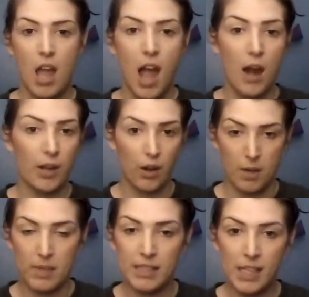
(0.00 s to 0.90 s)
I don't care what
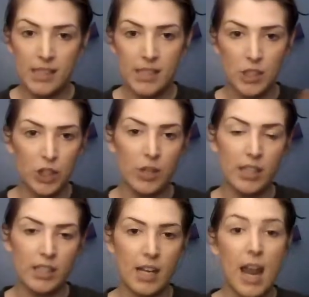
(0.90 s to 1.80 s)
anybody says, it's
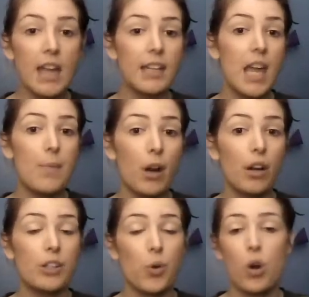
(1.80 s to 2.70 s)
$2.99 at
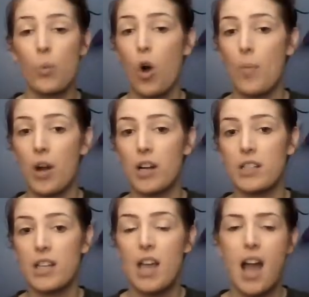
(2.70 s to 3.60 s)
Kmart or
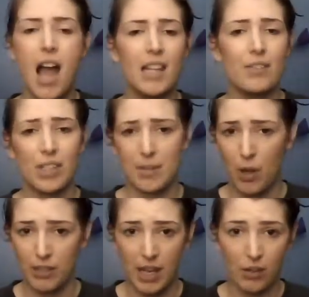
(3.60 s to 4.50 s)
Walmart. I live in a
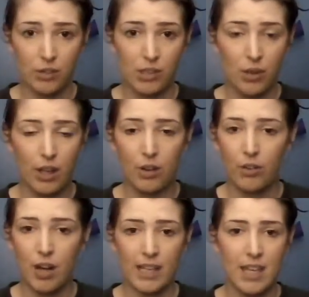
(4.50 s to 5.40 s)
small town, so
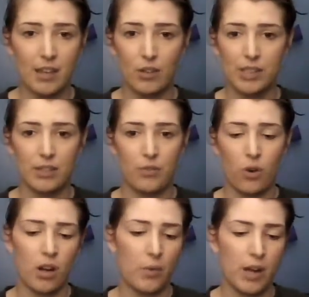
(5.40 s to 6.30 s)
I can't go to
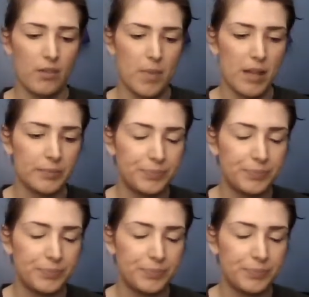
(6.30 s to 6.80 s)
Sephora or whatever, but